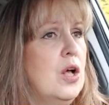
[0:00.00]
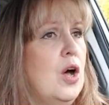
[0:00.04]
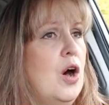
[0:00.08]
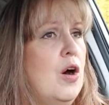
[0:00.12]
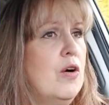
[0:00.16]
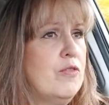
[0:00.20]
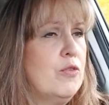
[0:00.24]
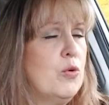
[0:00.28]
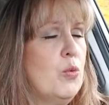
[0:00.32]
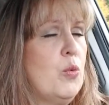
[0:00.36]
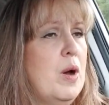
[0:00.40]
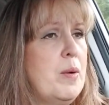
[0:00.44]

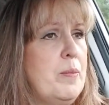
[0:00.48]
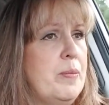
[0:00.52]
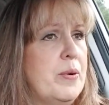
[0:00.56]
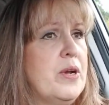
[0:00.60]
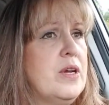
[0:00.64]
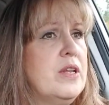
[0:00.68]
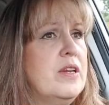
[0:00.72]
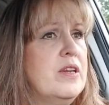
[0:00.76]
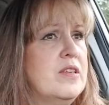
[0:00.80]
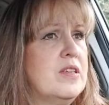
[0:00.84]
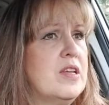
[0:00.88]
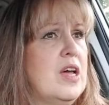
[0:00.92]
over what
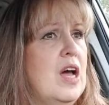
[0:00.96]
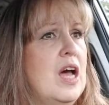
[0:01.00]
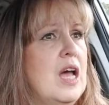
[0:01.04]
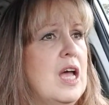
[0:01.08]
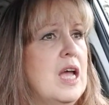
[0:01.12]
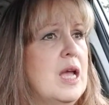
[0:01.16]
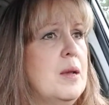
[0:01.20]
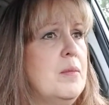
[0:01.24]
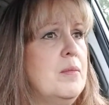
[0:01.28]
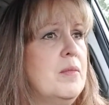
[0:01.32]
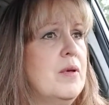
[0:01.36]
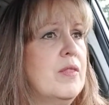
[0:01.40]
period of
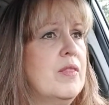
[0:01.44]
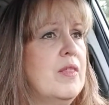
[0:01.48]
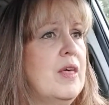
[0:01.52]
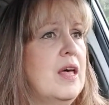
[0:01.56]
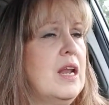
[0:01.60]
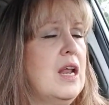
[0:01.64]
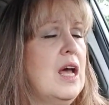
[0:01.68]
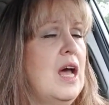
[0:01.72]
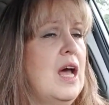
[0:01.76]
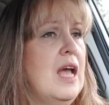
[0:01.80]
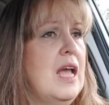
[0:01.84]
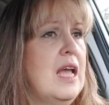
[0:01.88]
time
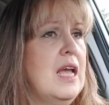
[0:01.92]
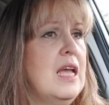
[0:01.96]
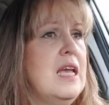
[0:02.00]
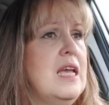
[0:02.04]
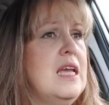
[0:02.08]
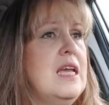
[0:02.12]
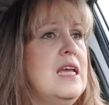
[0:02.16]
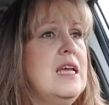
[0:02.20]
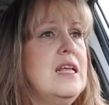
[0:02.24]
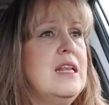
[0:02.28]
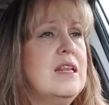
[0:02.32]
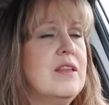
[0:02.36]
that I
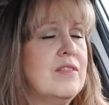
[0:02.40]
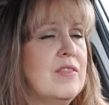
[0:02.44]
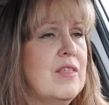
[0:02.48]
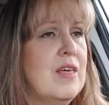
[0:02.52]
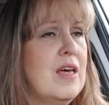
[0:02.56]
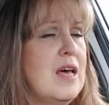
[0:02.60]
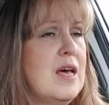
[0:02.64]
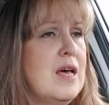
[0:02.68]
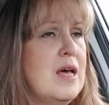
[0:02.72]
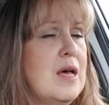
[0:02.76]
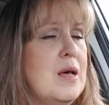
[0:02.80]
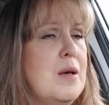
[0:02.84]
eat
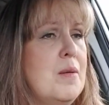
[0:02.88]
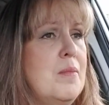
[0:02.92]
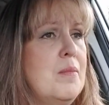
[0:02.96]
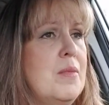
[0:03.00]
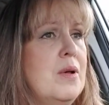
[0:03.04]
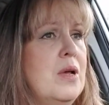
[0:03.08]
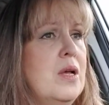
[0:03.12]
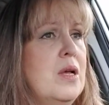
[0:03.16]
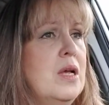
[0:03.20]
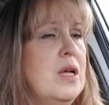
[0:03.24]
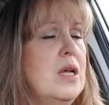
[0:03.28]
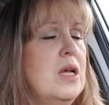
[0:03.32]

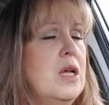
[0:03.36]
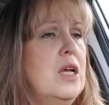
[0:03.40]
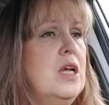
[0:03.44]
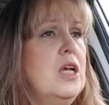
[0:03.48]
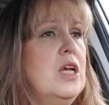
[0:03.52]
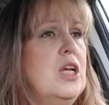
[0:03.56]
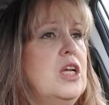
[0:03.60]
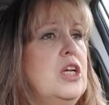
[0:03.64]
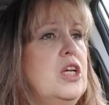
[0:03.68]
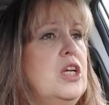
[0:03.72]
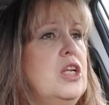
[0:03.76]
them,